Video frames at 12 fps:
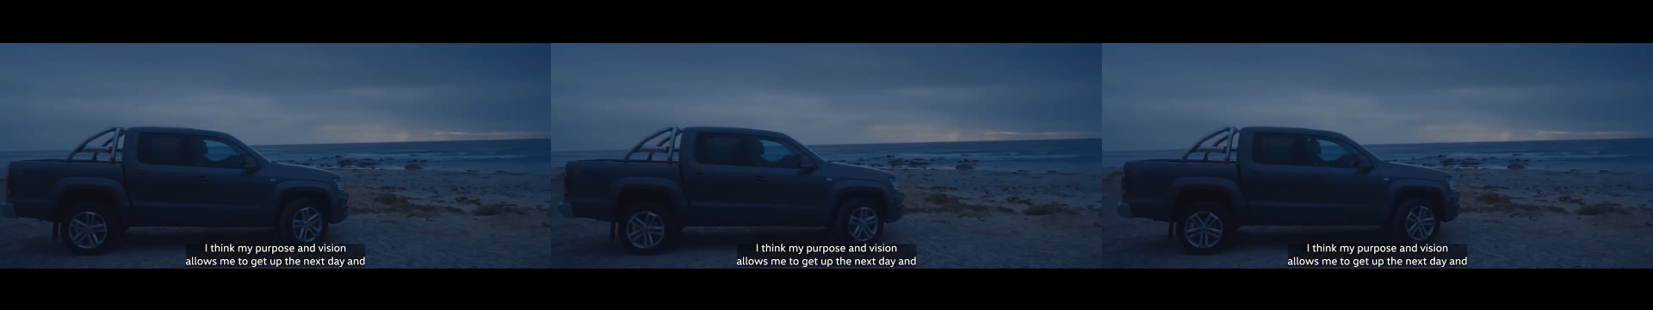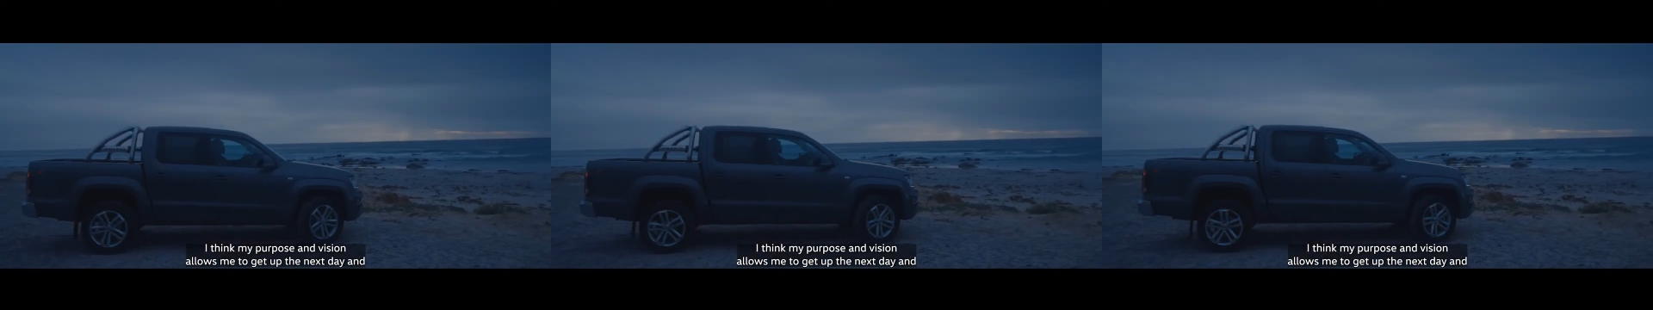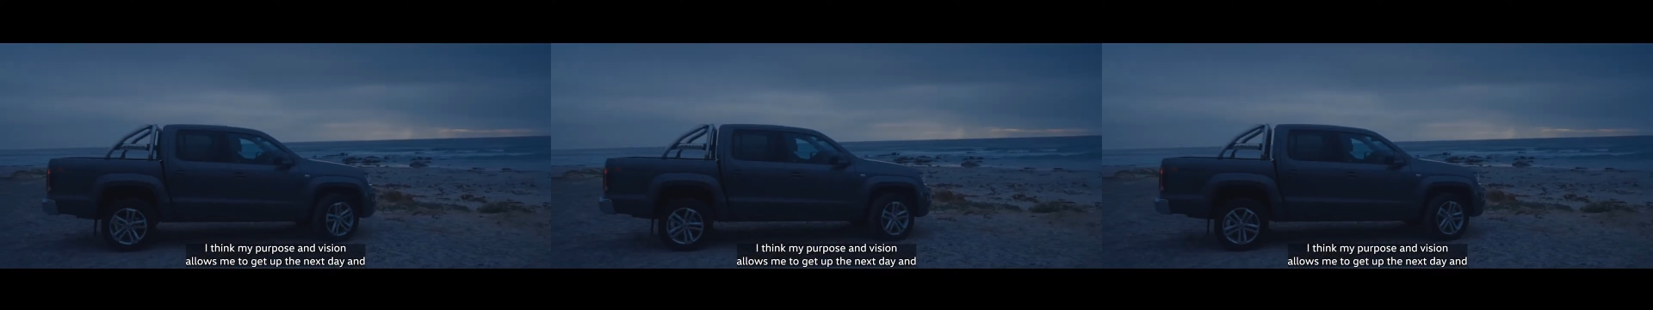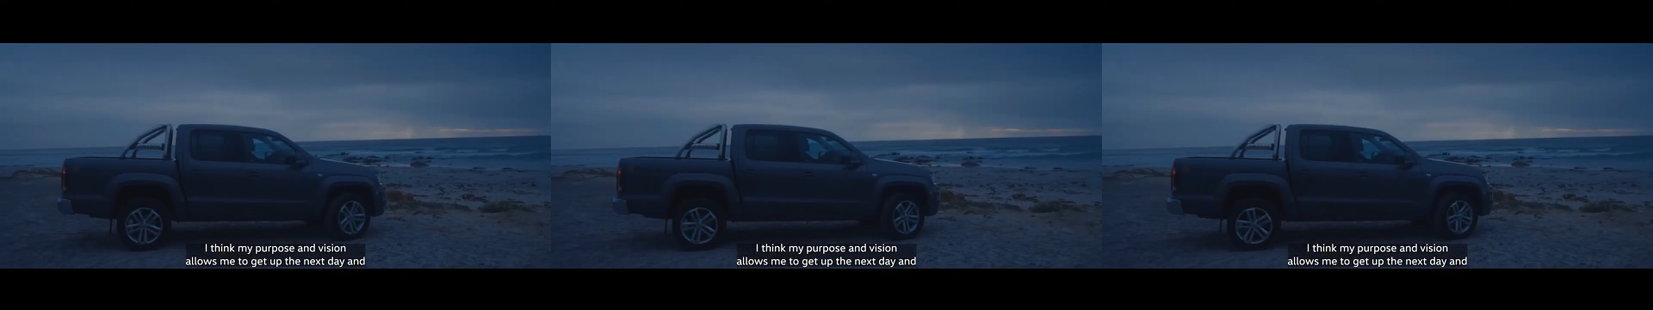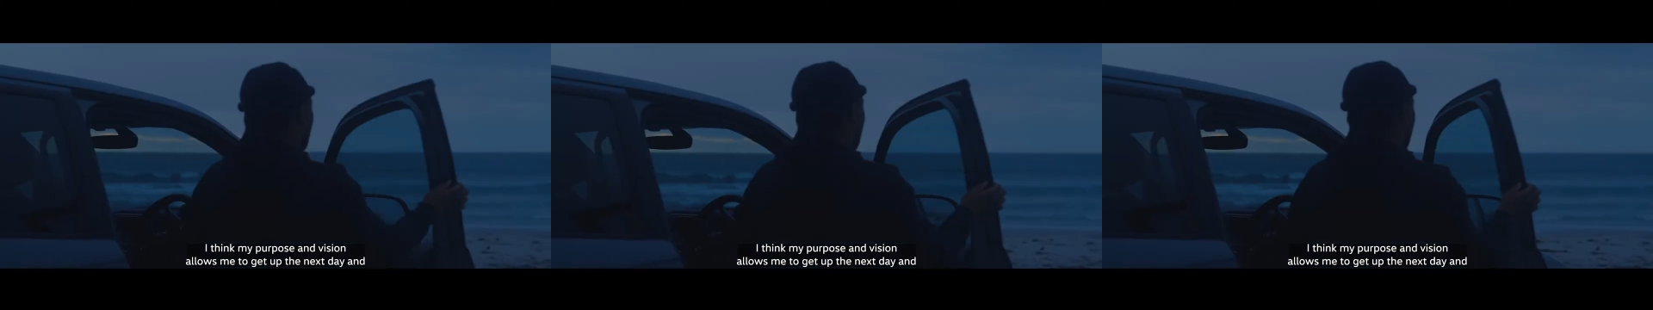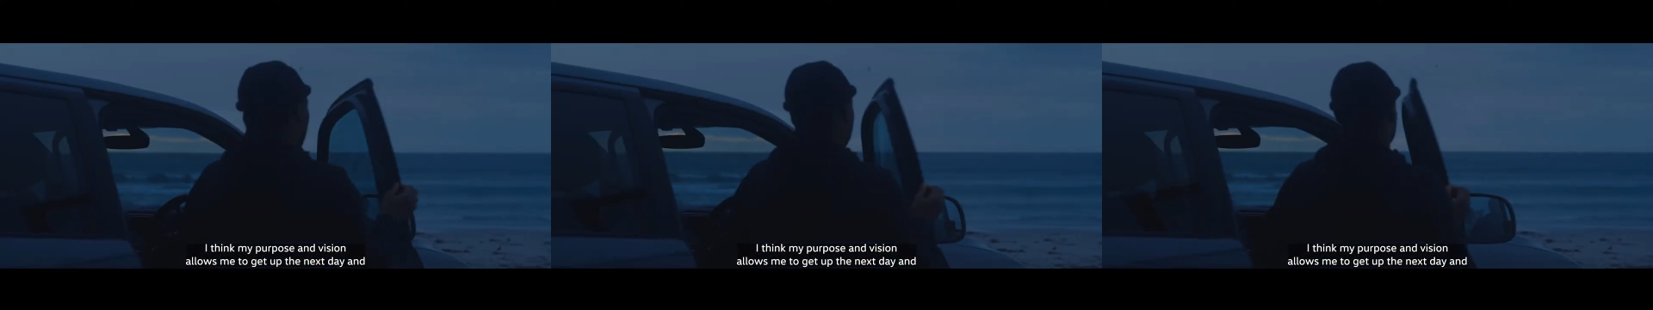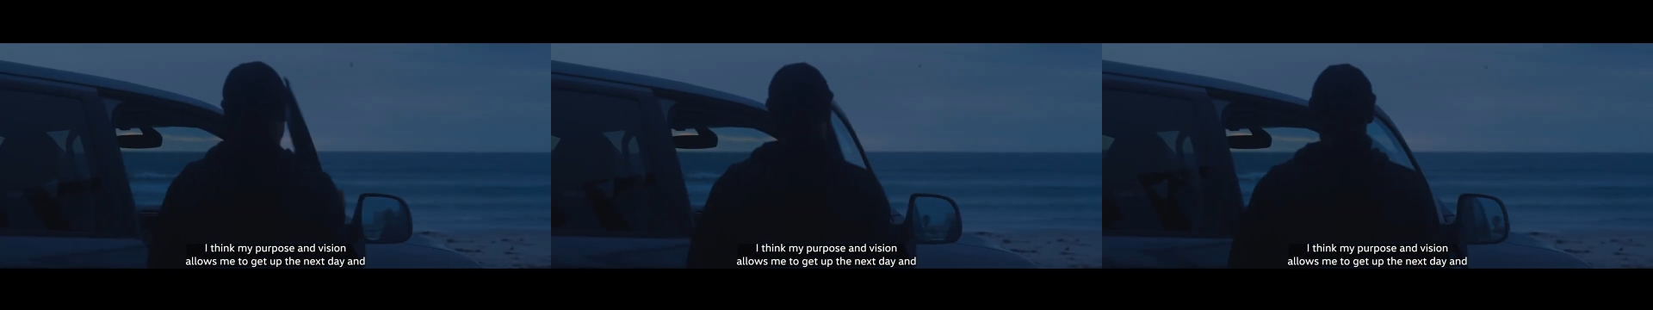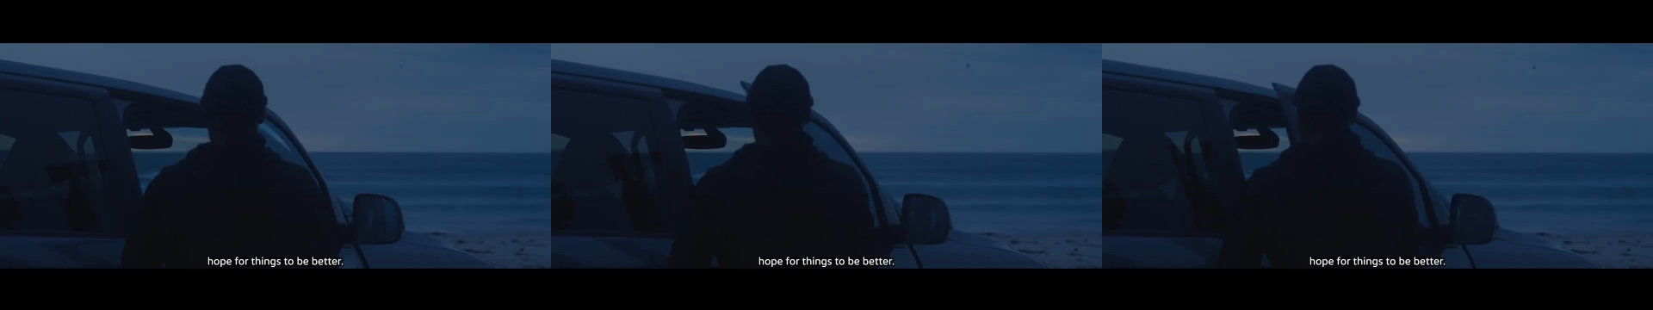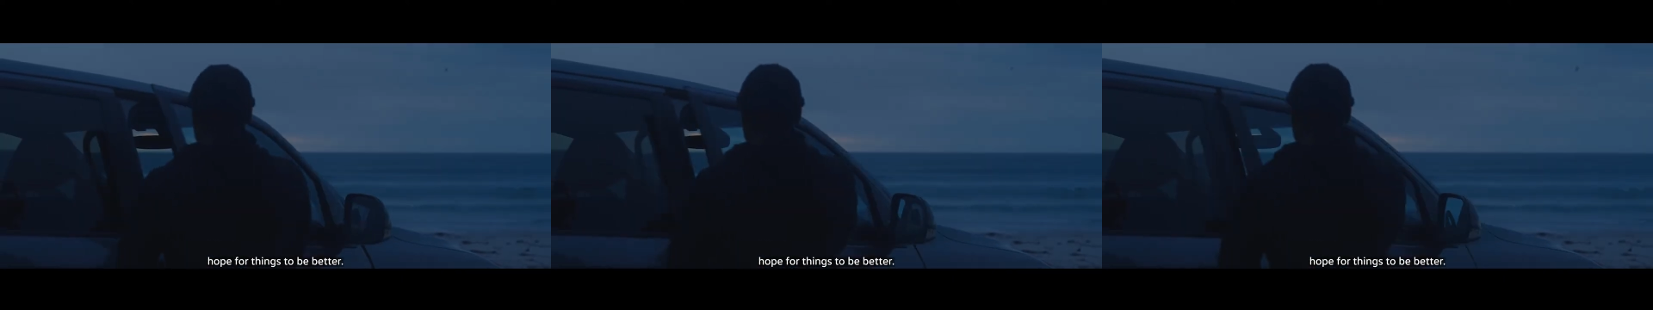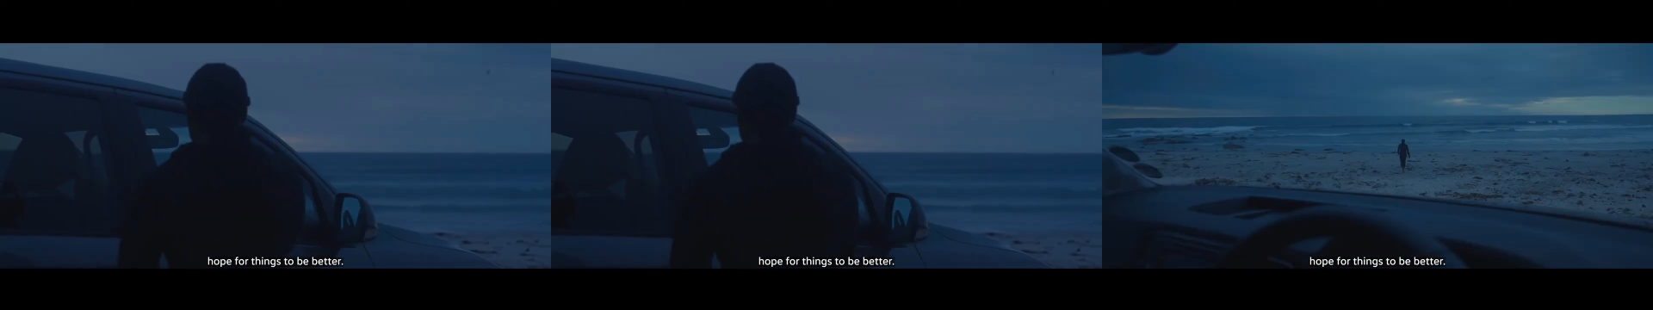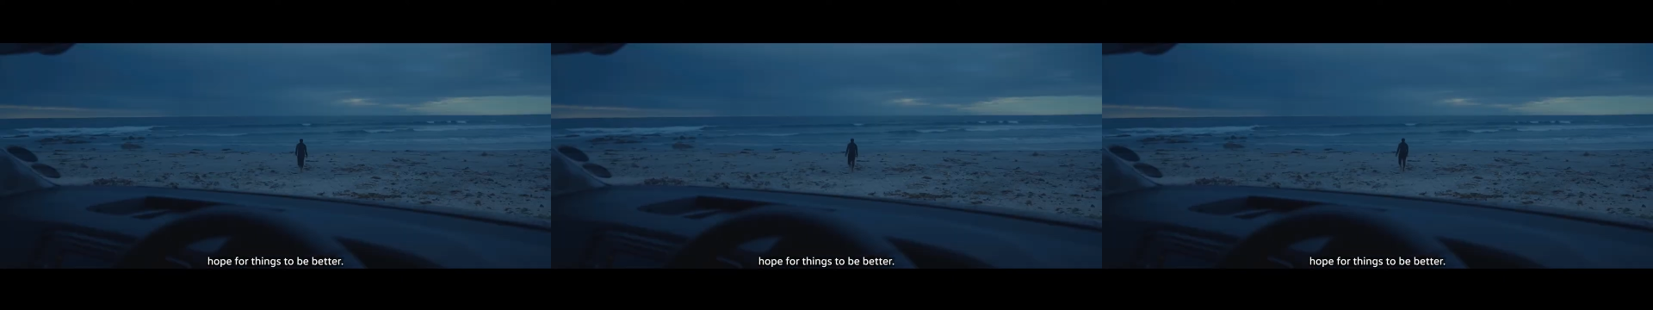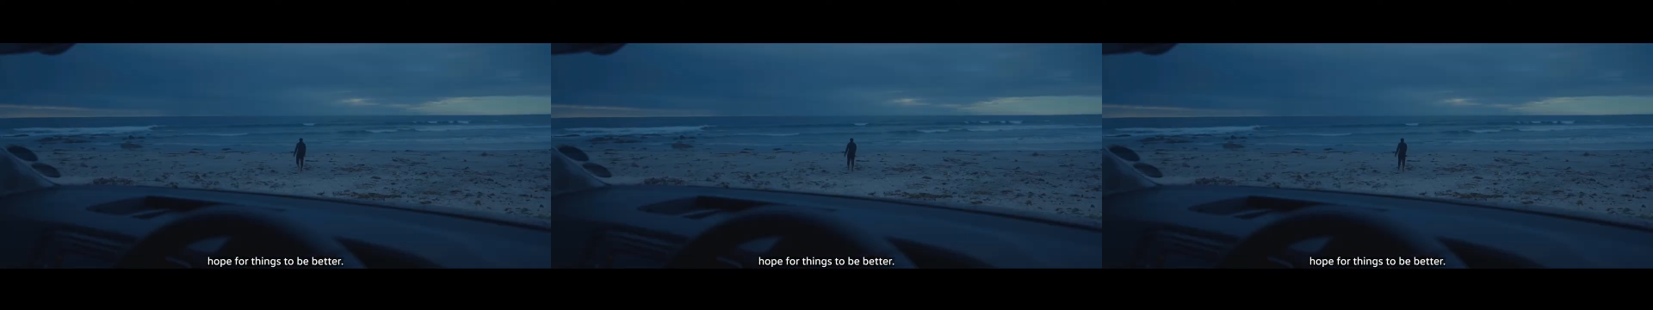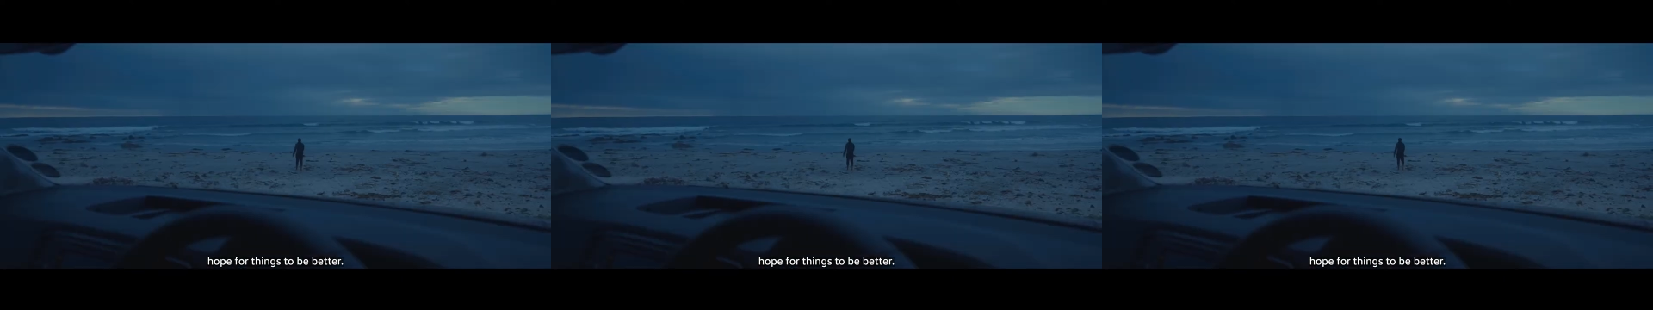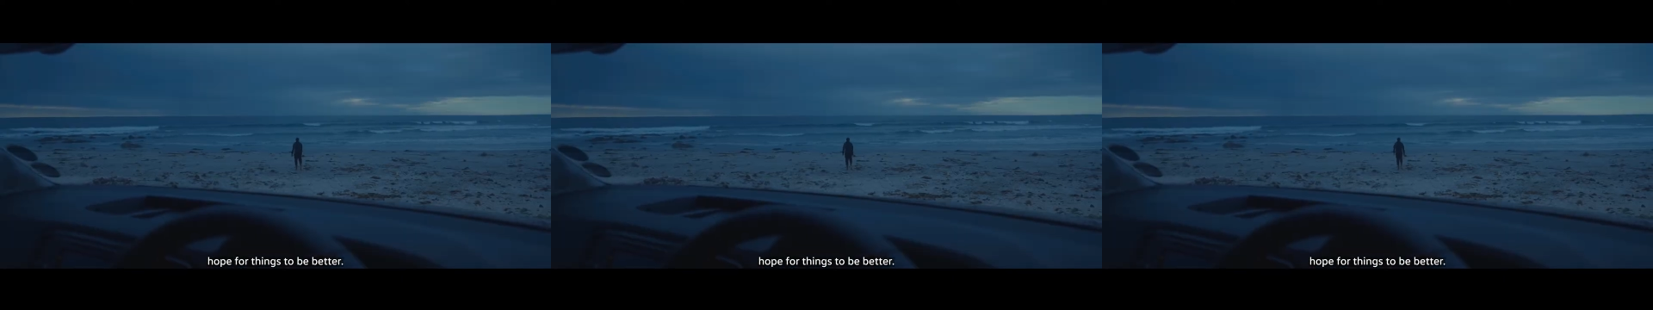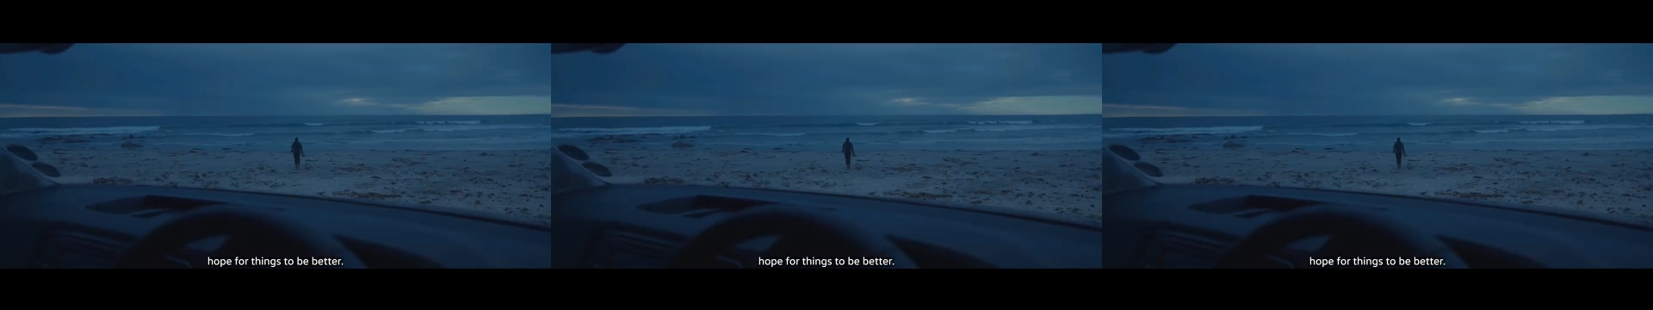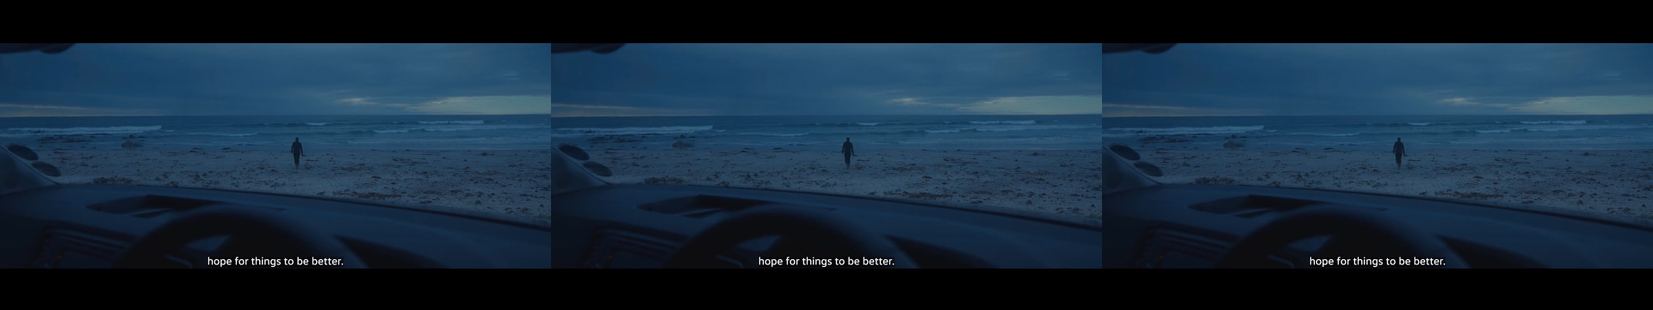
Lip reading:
No face is visible, so there are no lips to read.